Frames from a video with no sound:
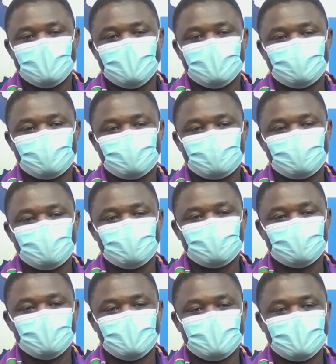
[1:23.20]
it
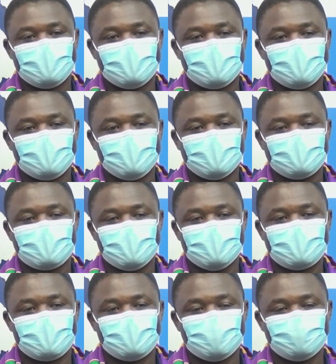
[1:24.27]
also
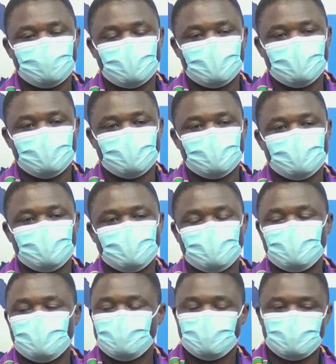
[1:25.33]
it kind of
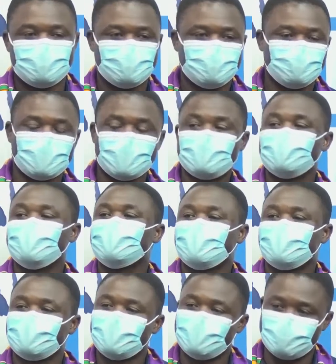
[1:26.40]
brightens
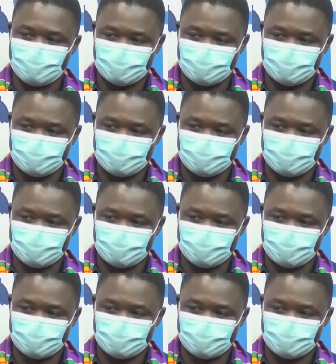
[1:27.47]
us up